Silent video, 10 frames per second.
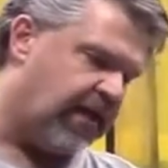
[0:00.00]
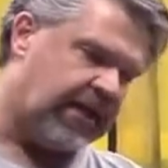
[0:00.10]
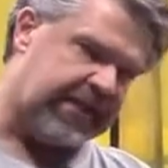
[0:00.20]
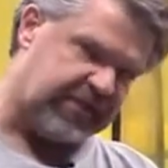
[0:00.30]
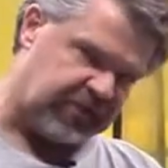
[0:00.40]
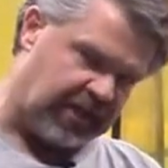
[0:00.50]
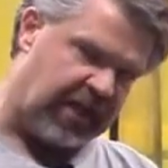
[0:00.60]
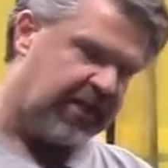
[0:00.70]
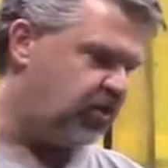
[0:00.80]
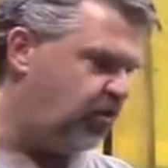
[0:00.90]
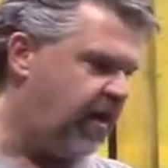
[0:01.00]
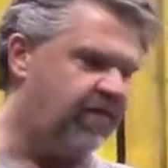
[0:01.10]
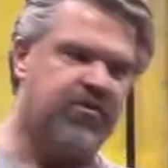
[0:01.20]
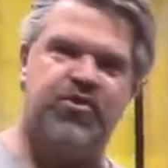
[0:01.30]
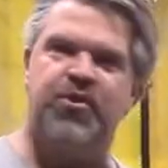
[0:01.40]
is done, and you
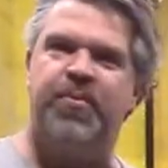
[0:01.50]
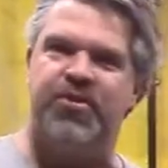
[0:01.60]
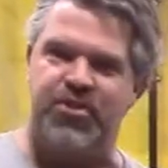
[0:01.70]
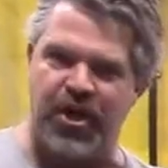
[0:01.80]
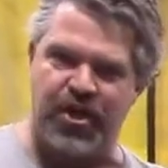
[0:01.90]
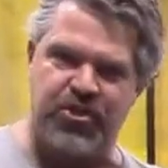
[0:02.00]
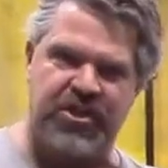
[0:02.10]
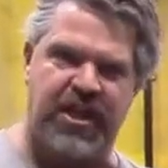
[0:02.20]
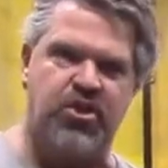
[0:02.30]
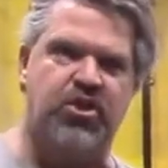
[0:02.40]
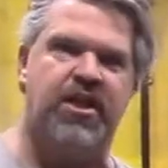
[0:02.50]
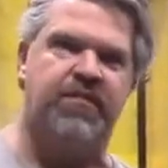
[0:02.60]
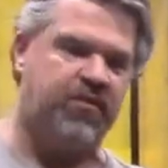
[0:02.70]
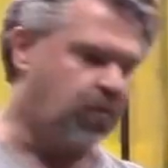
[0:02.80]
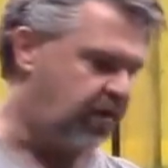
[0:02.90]
have a supercharged engine out
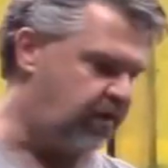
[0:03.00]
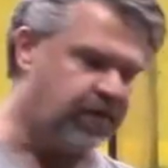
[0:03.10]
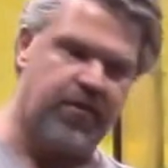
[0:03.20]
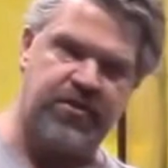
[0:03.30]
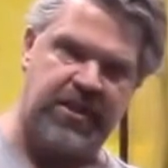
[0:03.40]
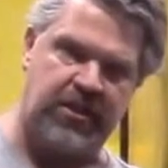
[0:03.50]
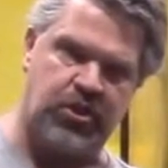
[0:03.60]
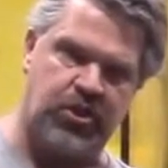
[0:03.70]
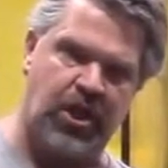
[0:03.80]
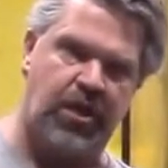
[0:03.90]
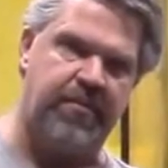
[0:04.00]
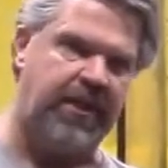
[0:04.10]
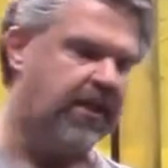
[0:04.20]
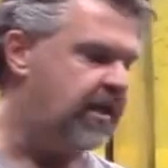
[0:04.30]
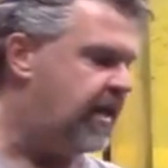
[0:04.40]
of a 2013
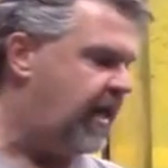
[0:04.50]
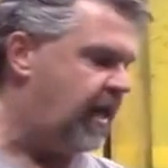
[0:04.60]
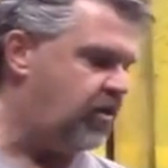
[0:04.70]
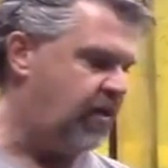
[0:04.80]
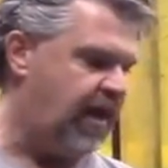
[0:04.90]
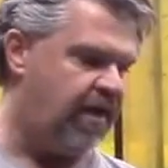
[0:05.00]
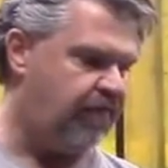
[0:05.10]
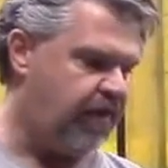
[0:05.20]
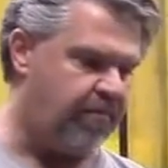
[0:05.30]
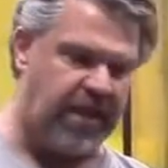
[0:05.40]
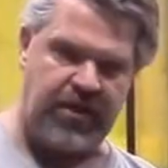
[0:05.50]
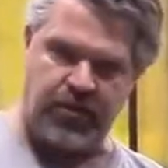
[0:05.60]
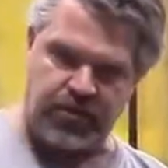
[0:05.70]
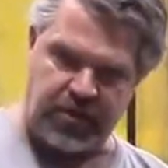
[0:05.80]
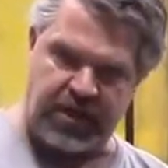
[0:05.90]
Shelby, and you have a
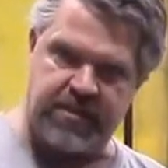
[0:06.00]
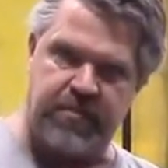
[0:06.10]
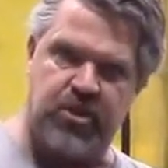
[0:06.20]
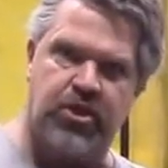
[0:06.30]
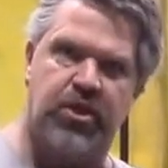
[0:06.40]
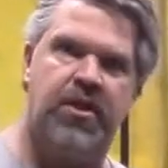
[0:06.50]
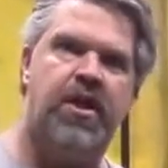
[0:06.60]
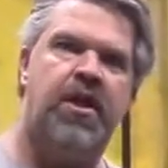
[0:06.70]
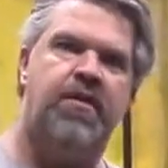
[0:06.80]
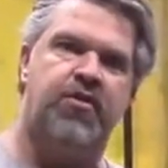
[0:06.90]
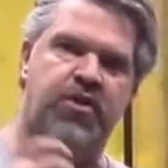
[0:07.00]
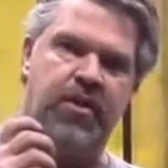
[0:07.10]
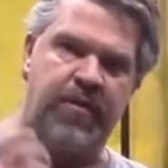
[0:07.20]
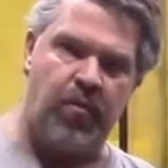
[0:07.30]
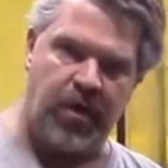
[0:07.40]
manual transmission, there's
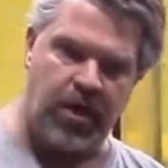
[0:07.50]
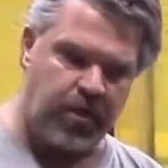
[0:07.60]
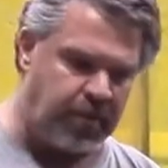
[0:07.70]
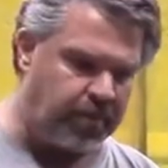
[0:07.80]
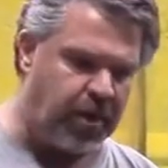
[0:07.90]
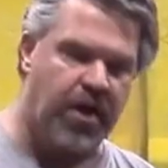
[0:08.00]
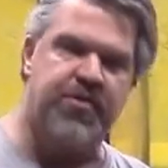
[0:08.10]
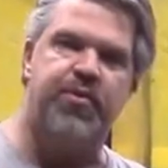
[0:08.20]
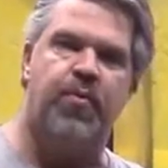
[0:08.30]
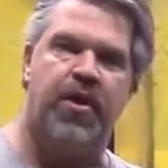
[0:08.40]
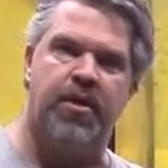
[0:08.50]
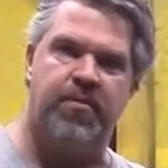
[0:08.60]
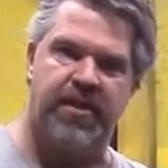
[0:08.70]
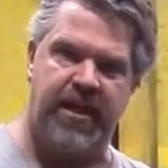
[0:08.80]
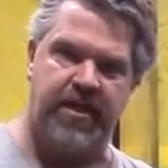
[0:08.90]
going to be wearable parts or
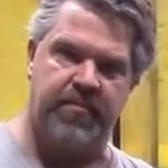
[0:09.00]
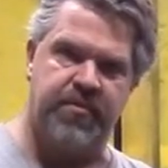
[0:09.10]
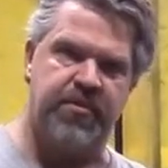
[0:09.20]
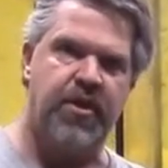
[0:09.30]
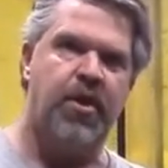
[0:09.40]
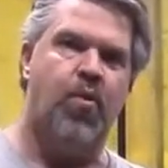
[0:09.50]
wearable items.